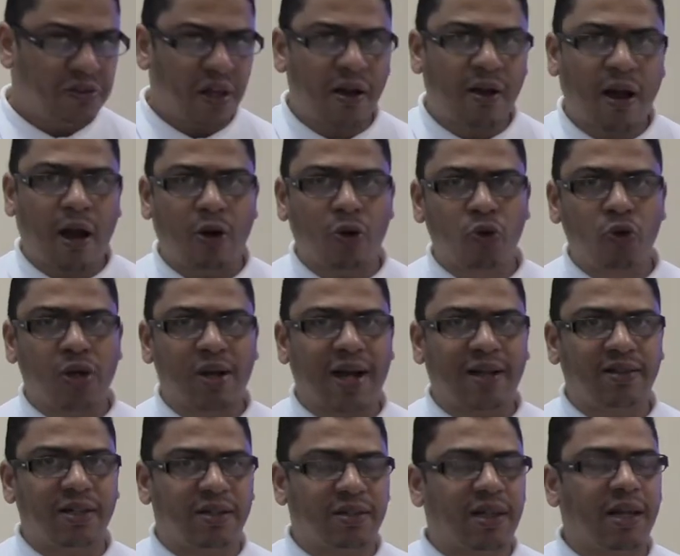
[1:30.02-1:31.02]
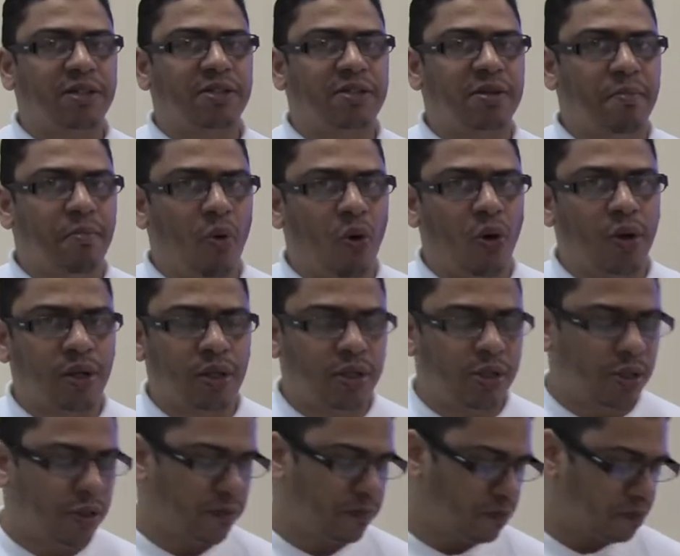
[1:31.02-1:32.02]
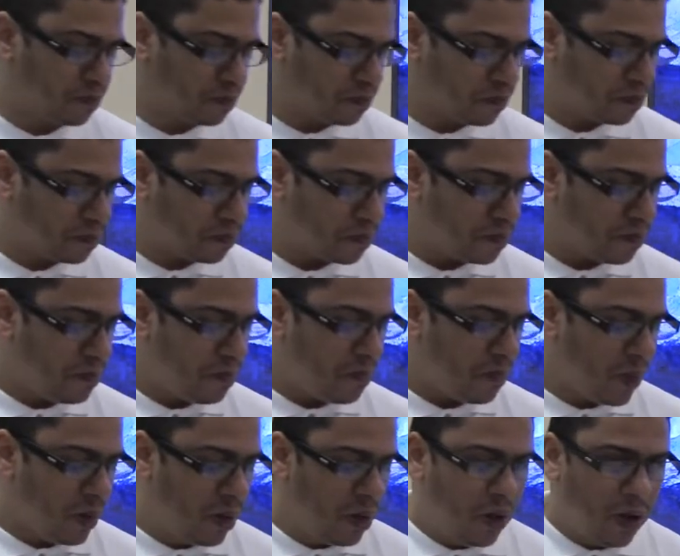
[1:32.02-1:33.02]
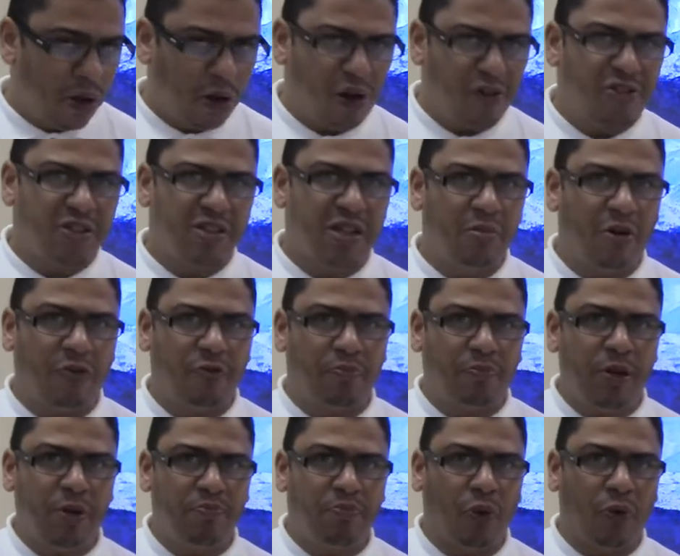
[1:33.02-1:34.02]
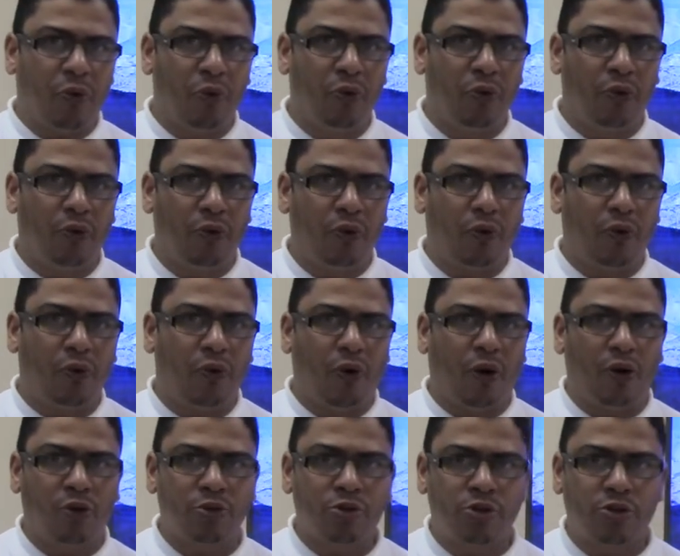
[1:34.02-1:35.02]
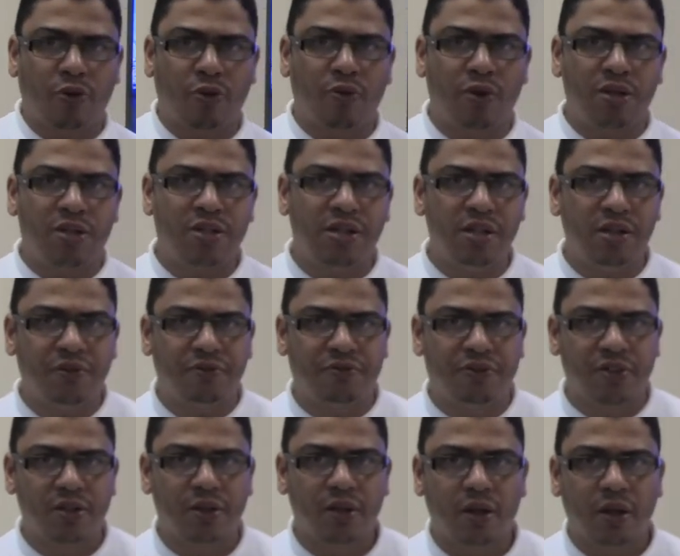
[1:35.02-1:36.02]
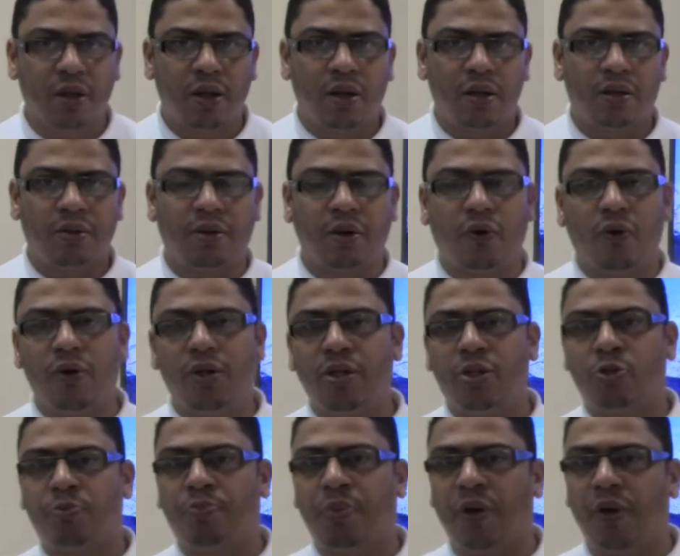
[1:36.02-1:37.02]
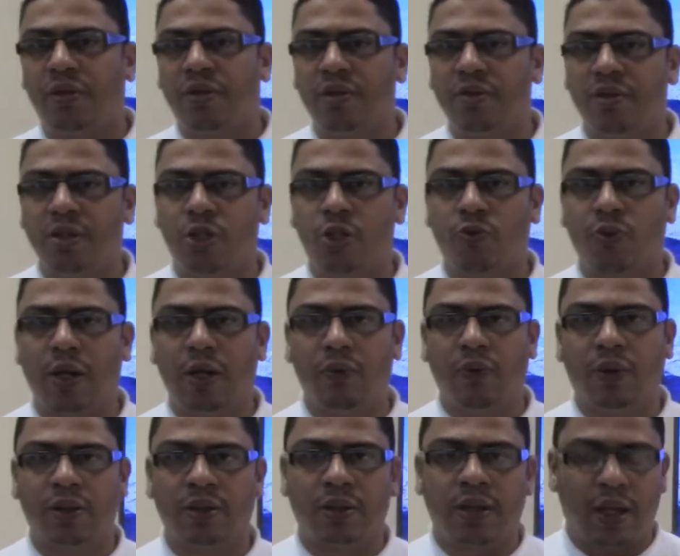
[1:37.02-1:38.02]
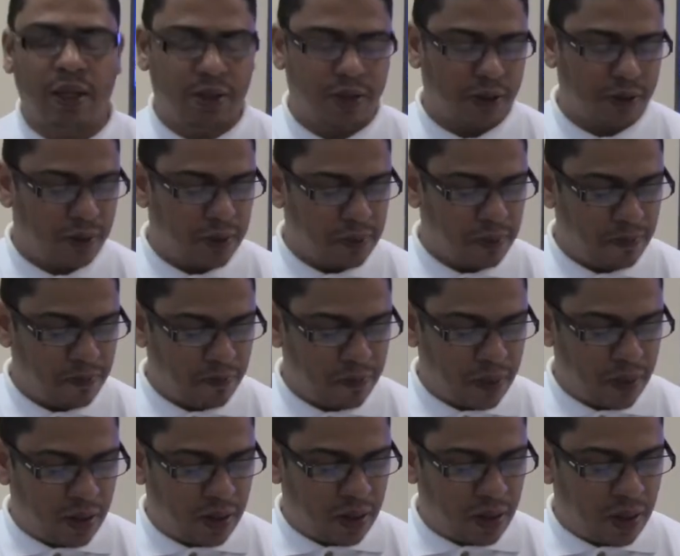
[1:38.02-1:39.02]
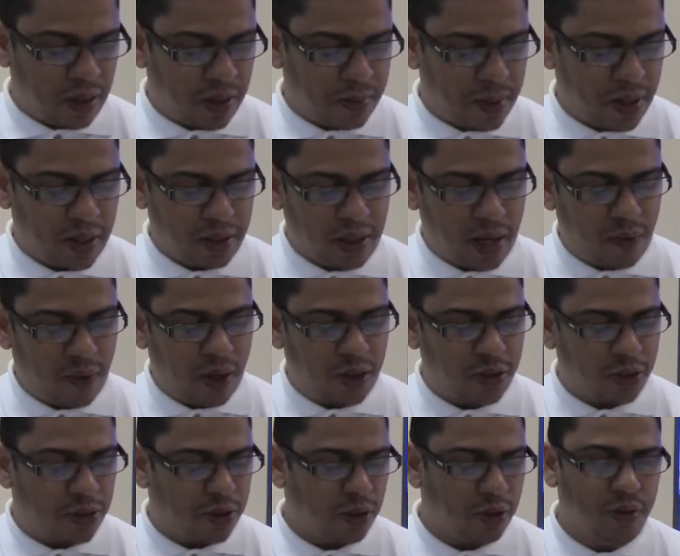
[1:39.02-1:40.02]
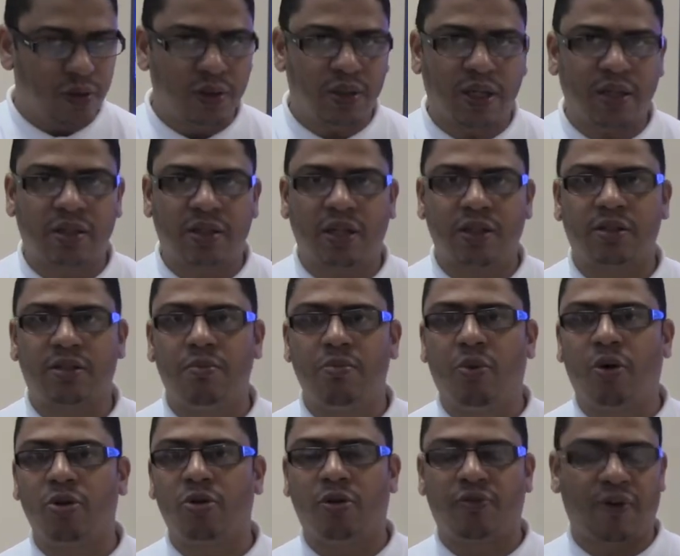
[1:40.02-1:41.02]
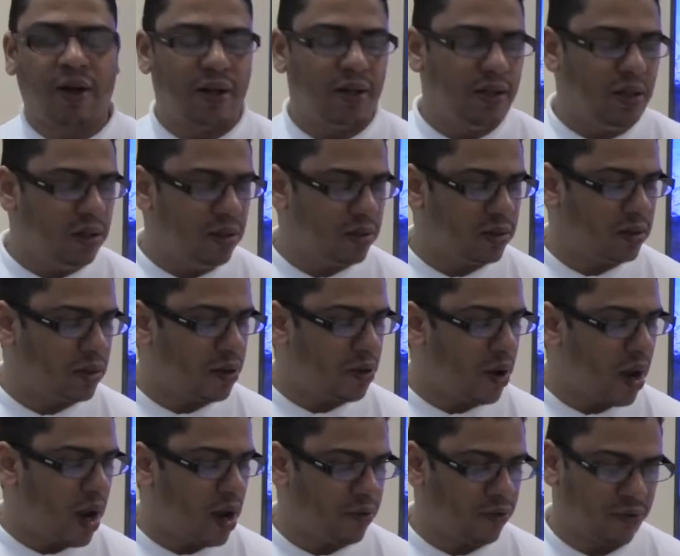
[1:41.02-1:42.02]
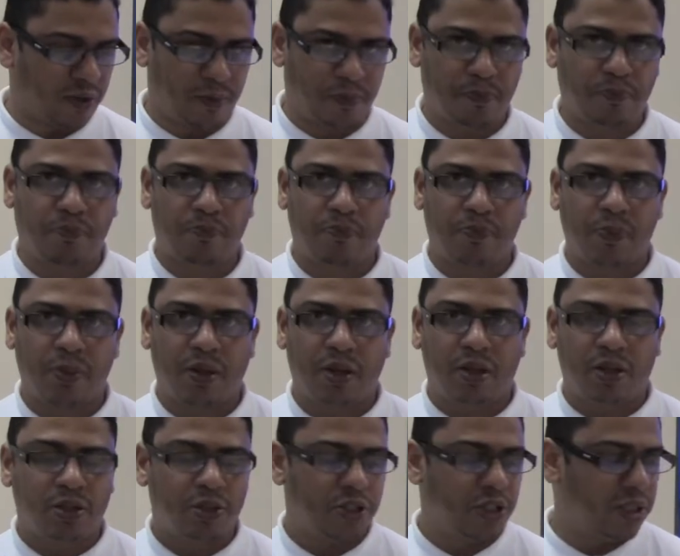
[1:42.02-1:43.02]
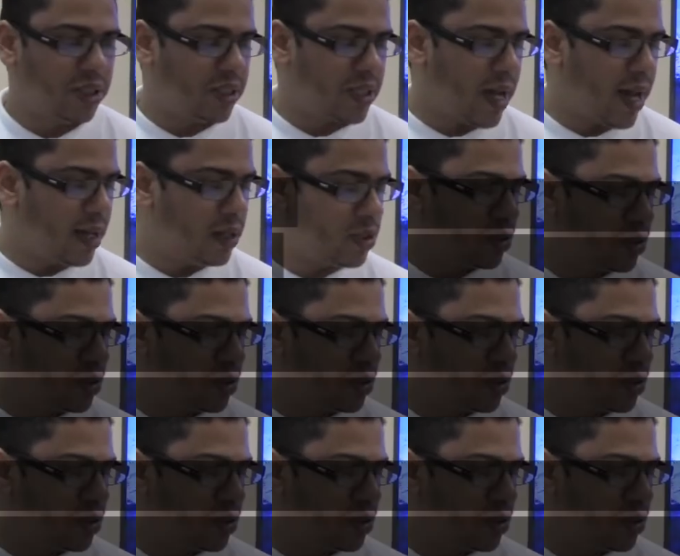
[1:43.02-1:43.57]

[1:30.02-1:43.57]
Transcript: Take a look at the testimonies of some of people who, who also received the Holy Spirit in these 21 days. I'm gonna read to you the testimony of Alina Saraiva. She says,